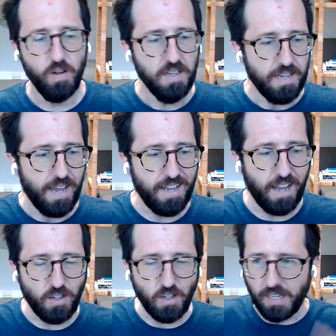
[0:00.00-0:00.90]
You know,
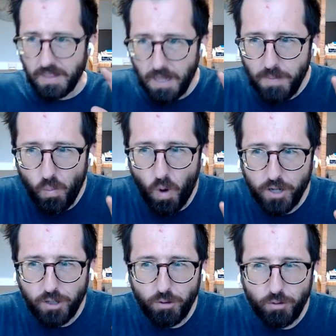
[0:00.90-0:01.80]
and, and you're like,
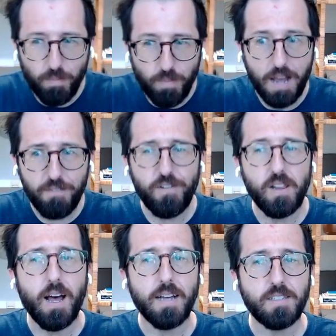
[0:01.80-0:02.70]
let me walk you through
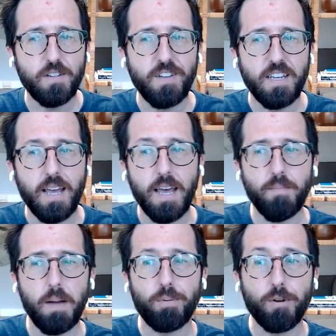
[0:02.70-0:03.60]
my
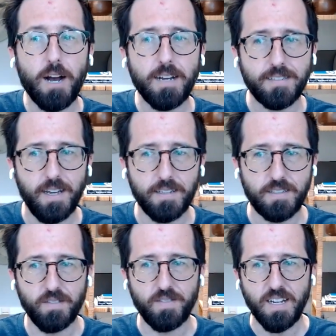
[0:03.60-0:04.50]
philosophy and my
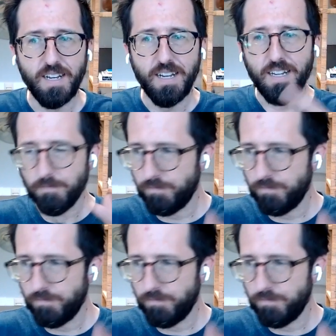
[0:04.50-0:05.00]
process of.